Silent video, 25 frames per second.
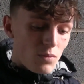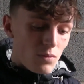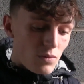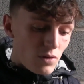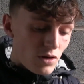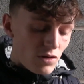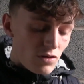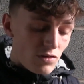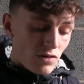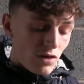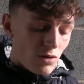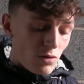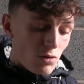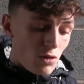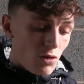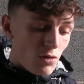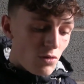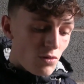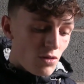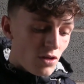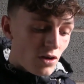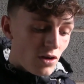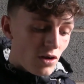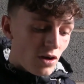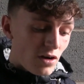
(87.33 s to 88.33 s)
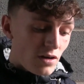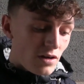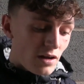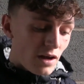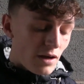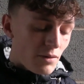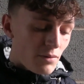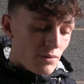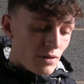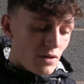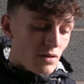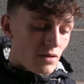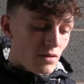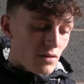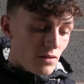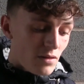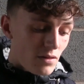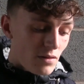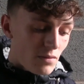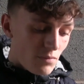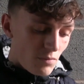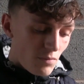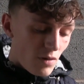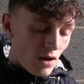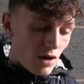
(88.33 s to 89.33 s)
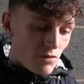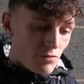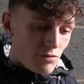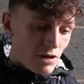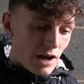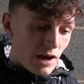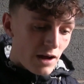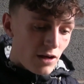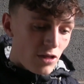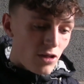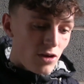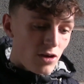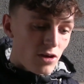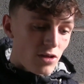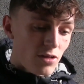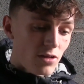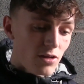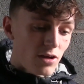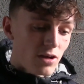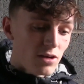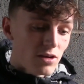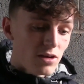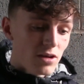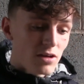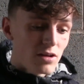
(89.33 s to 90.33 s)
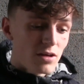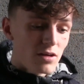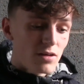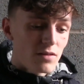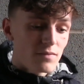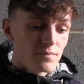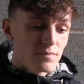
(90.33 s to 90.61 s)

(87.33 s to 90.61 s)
we need to go Tuesday night now, and a reaction is needed.